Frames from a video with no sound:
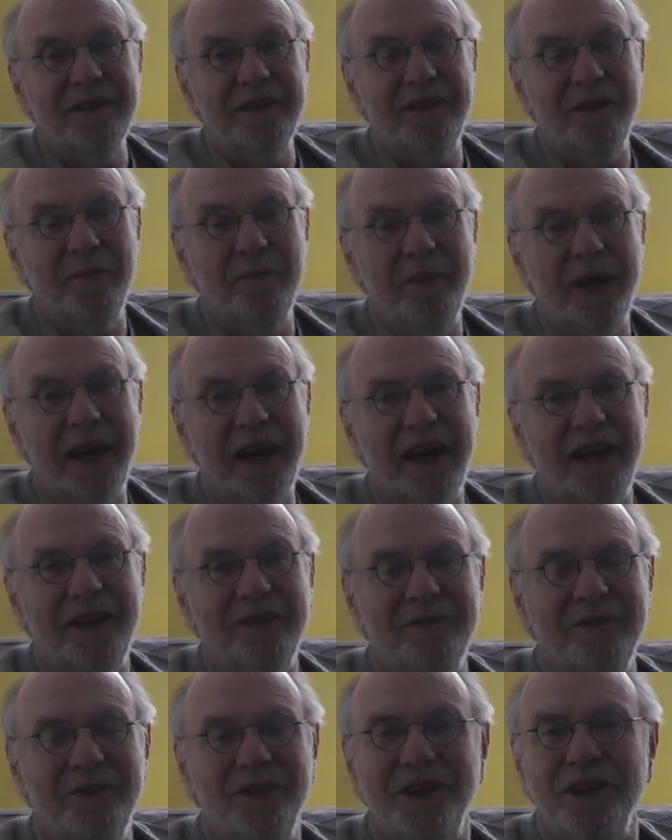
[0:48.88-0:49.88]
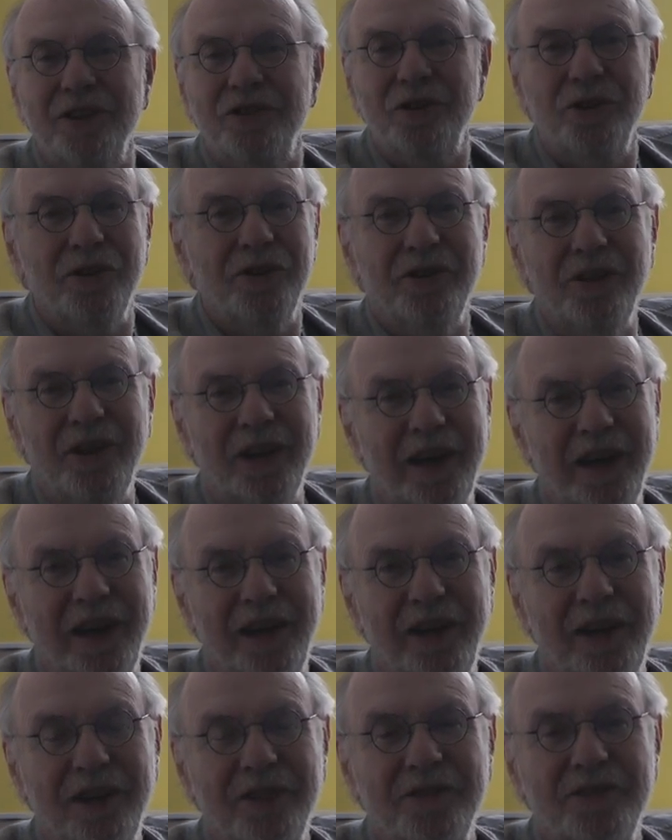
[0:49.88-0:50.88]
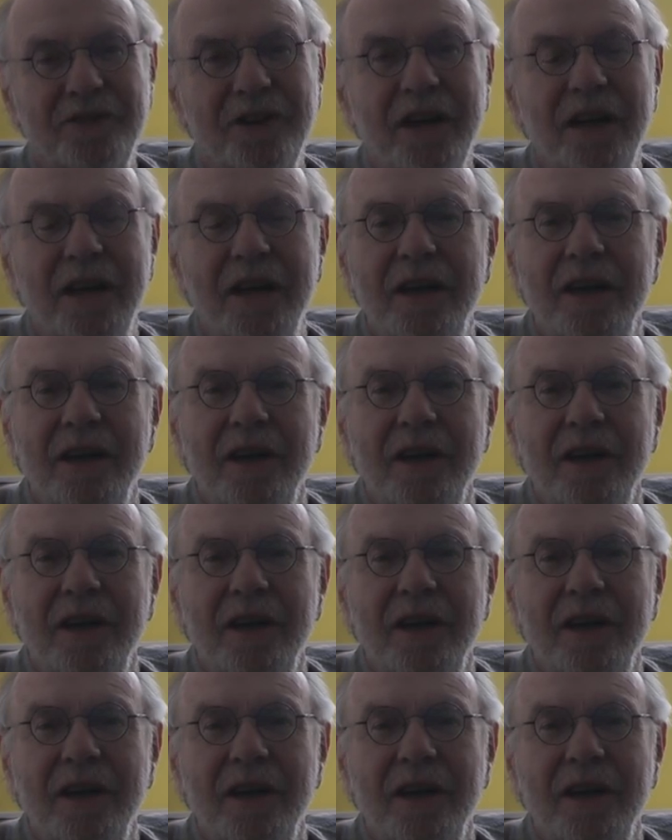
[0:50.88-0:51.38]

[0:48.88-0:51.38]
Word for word: combat the eternal idols,